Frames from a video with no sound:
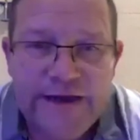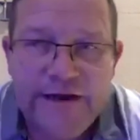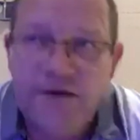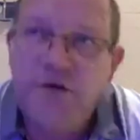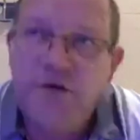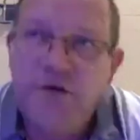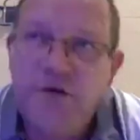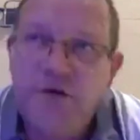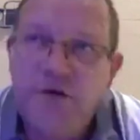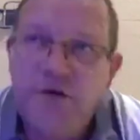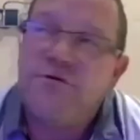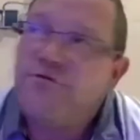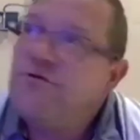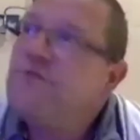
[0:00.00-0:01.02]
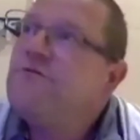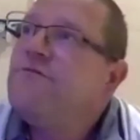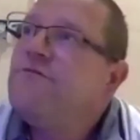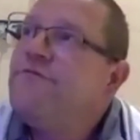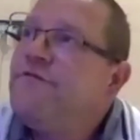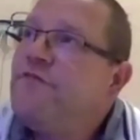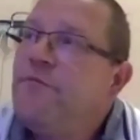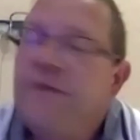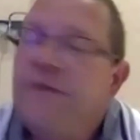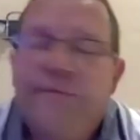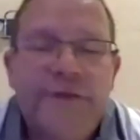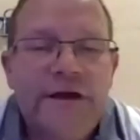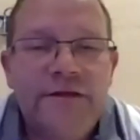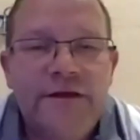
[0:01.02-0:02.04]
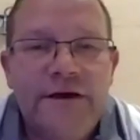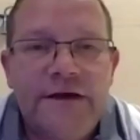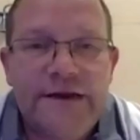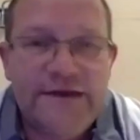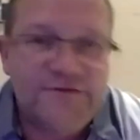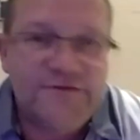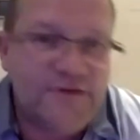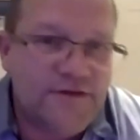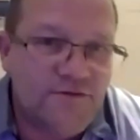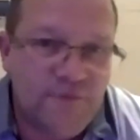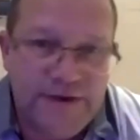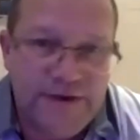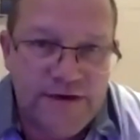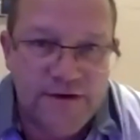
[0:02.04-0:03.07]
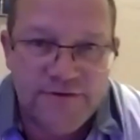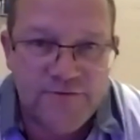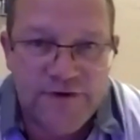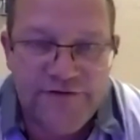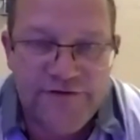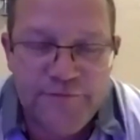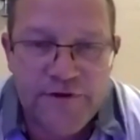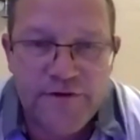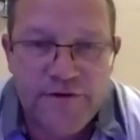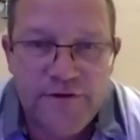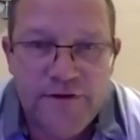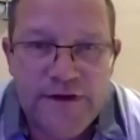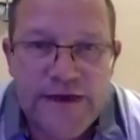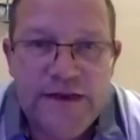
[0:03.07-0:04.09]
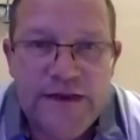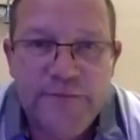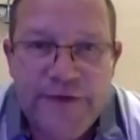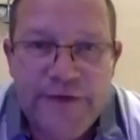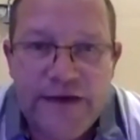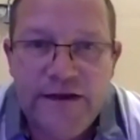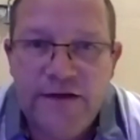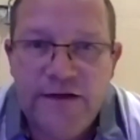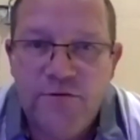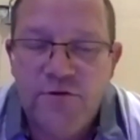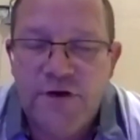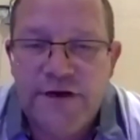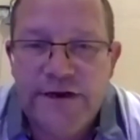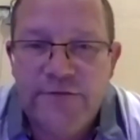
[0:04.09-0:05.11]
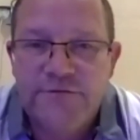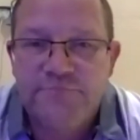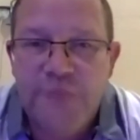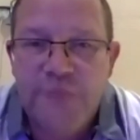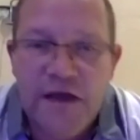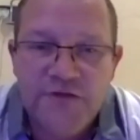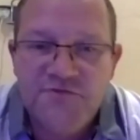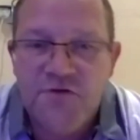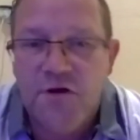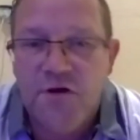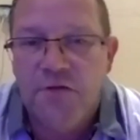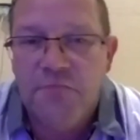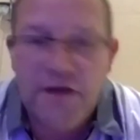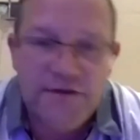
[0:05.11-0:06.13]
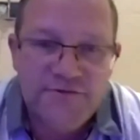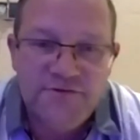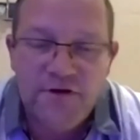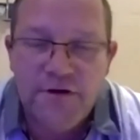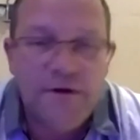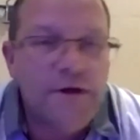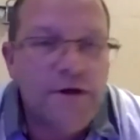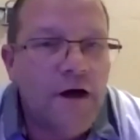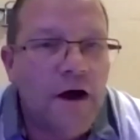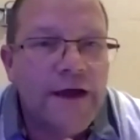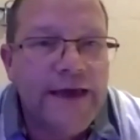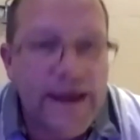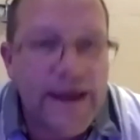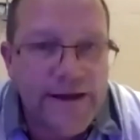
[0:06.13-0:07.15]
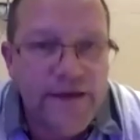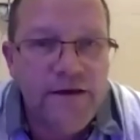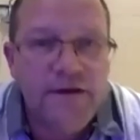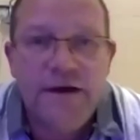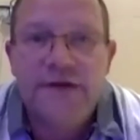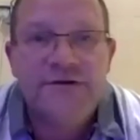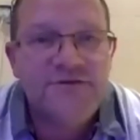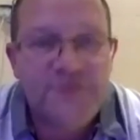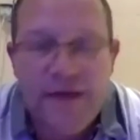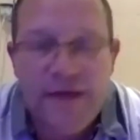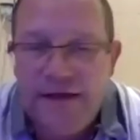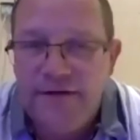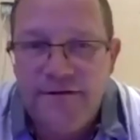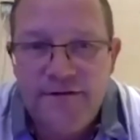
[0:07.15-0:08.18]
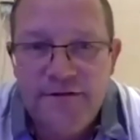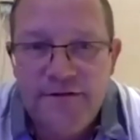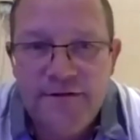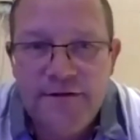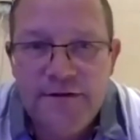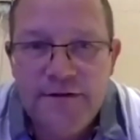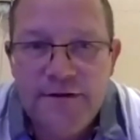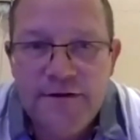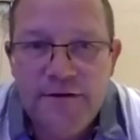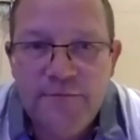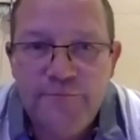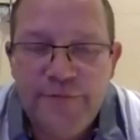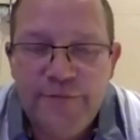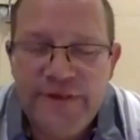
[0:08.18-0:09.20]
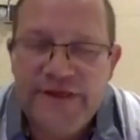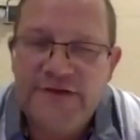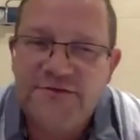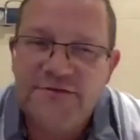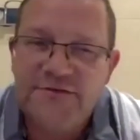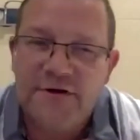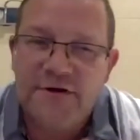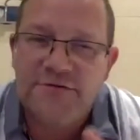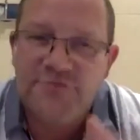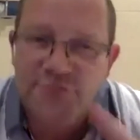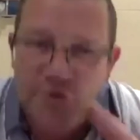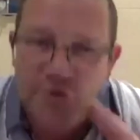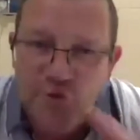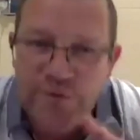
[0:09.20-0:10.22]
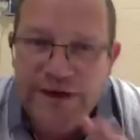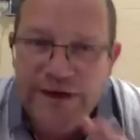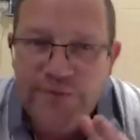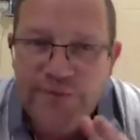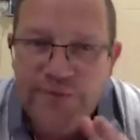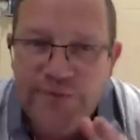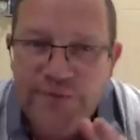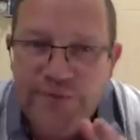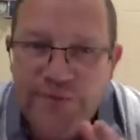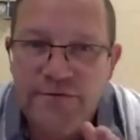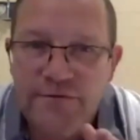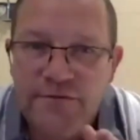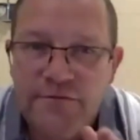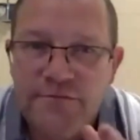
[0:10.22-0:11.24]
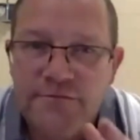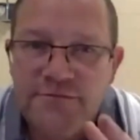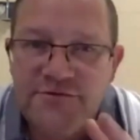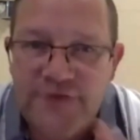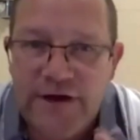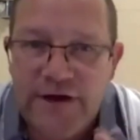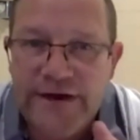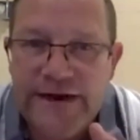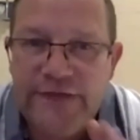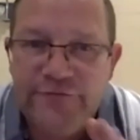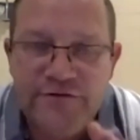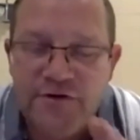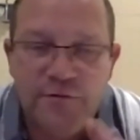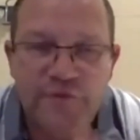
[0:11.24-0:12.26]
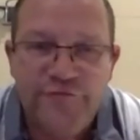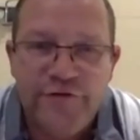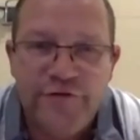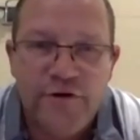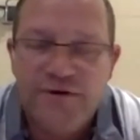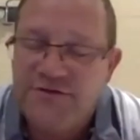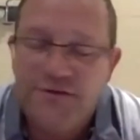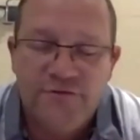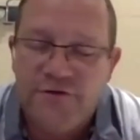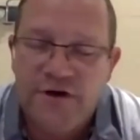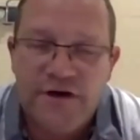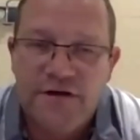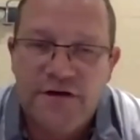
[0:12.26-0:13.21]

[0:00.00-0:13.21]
look, you've got 250 people out there and they're sitting 20 yards away from you. In the beginning, all I could hear was, Mensur, Mensur. I get it, I understand. But there's like two people shouting every time you throw. It's not right.